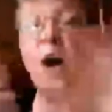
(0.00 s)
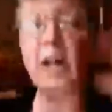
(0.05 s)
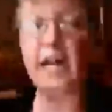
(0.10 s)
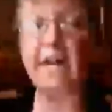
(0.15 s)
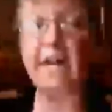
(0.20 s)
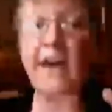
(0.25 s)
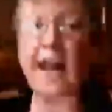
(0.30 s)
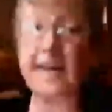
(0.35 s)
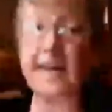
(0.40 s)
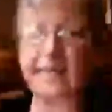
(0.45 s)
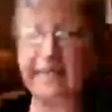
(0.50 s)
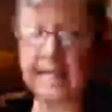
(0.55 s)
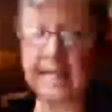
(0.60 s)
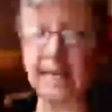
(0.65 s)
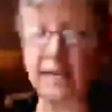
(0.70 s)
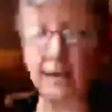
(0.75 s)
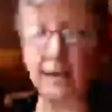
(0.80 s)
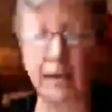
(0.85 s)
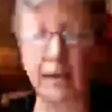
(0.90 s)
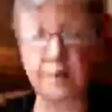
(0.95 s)
all of that
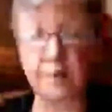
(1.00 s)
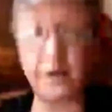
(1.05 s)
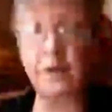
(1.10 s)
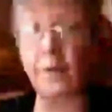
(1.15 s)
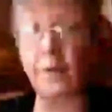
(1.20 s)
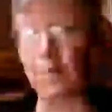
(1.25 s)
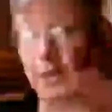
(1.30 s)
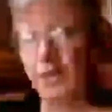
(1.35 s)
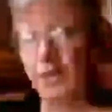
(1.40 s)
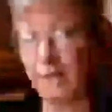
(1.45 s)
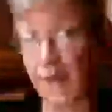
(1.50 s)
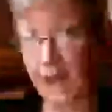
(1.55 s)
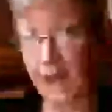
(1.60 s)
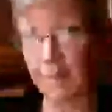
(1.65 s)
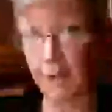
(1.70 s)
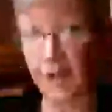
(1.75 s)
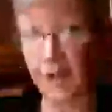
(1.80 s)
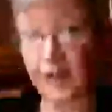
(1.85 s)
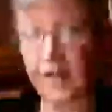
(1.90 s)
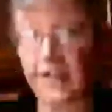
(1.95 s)
detail coming from the
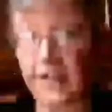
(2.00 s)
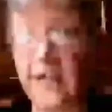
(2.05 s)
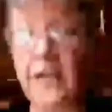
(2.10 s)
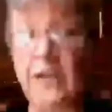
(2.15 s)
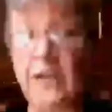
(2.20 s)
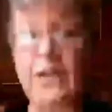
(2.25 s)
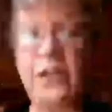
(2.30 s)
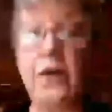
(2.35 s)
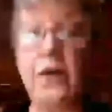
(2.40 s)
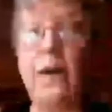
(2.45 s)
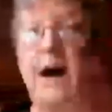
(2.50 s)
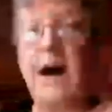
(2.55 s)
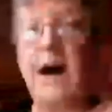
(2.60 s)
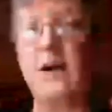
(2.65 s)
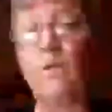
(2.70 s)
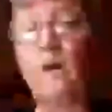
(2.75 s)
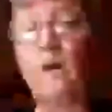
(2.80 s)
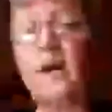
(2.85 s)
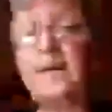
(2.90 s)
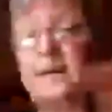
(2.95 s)
fabric. So
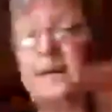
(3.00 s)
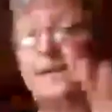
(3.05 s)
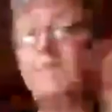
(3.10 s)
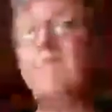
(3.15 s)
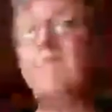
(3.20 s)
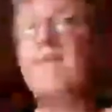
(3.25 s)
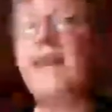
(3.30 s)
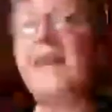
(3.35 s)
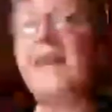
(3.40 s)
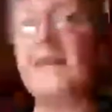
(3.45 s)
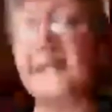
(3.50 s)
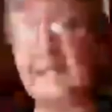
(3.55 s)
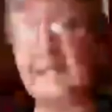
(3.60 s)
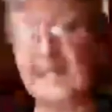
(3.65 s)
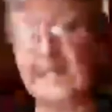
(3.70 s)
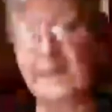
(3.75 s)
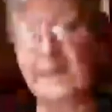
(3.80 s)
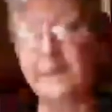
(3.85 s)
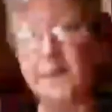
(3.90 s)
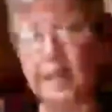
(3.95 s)
I want to make as
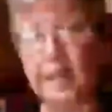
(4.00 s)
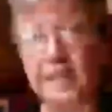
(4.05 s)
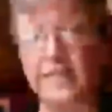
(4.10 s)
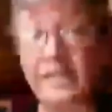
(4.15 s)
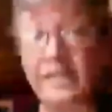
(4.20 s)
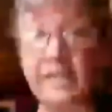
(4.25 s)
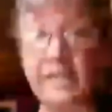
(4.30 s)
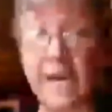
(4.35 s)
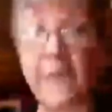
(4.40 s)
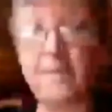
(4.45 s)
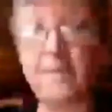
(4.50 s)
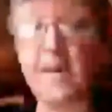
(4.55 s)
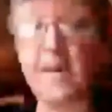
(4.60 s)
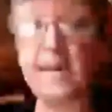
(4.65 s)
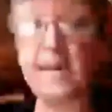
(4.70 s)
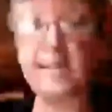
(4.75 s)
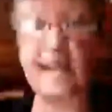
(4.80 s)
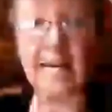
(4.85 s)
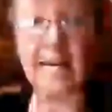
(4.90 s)
simple a shape as